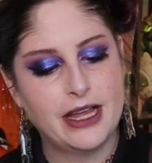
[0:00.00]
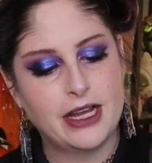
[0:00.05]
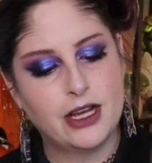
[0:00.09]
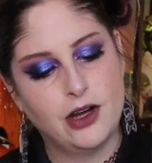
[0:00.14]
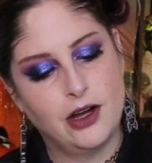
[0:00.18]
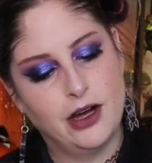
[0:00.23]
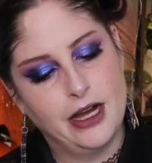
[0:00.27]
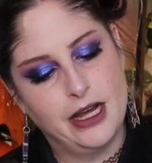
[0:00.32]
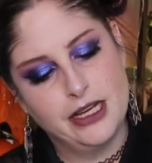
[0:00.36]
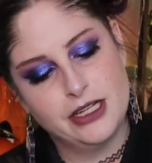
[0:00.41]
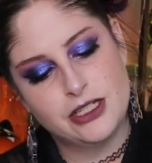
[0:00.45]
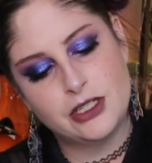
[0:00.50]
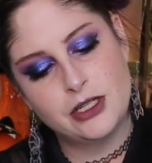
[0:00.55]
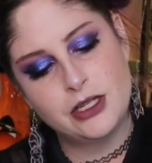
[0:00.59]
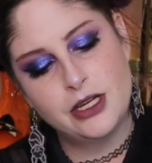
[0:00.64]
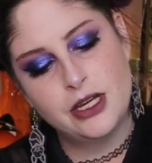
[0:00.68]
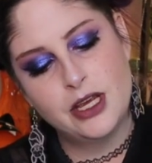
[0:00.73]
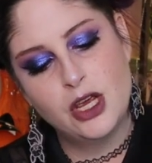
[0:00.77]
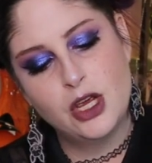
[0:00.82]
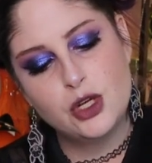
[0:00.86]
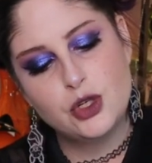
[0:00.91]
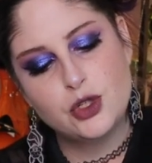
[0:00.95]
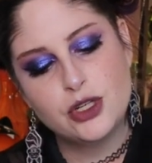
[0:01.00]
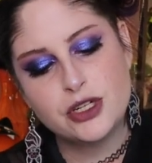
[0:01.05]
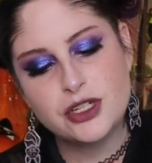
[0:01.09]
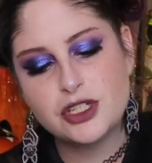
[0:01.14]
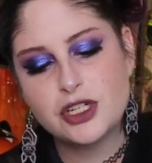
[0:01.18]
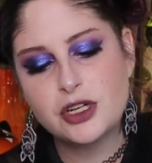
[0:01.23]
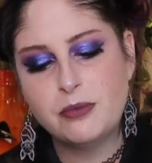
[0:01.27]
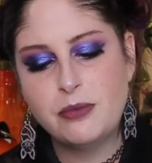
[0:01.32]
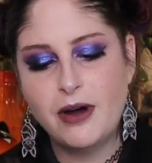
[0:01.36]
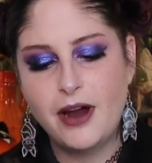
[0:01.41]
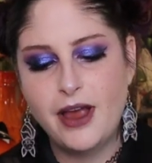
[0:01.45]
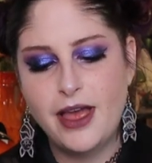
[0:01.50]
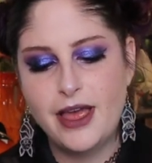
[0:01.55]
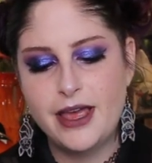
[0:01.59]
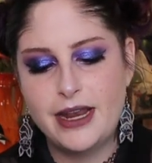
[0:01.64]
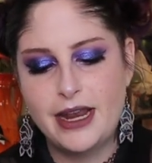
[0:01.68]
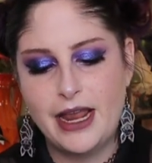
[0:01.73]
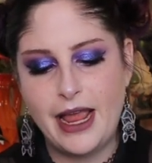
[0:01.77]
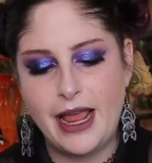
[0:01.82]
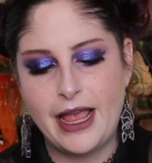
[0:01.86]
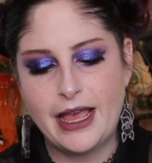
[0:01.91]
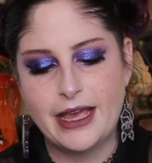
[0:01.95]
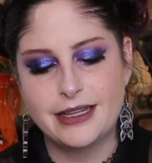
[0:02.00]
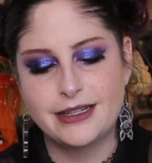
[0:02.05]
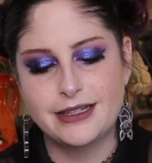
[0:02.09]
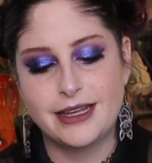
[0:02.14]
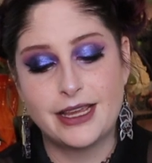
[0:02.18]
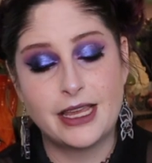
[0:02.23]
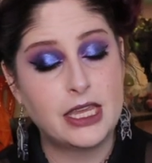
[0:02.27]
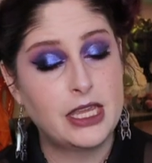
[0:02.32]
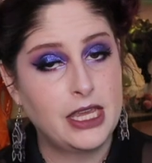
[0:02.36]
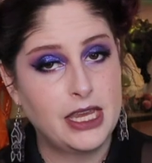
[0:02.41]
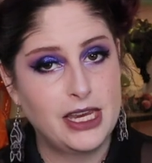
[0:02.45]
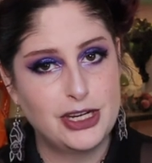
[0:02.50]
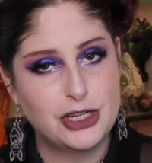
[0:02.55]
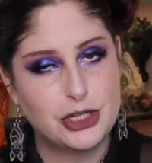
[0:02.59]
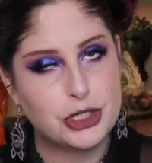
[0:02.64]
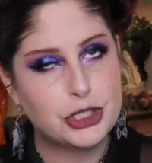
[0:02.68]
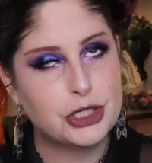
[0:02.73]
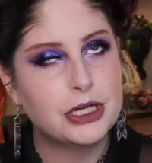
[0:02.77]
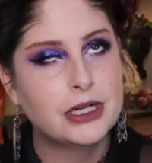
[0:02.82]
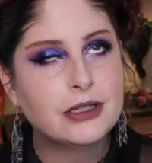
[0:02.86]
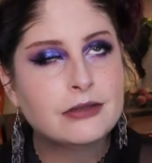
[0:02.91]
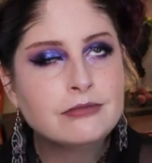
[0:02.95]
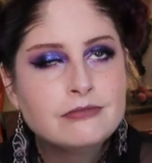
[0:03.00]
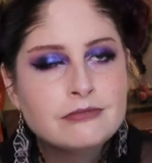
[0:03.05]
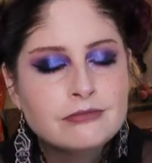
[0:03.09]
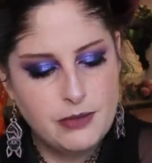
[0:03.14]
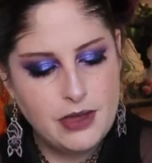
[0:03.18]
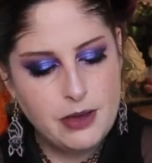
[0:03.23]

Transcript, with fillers: I got gingerbread and geisha.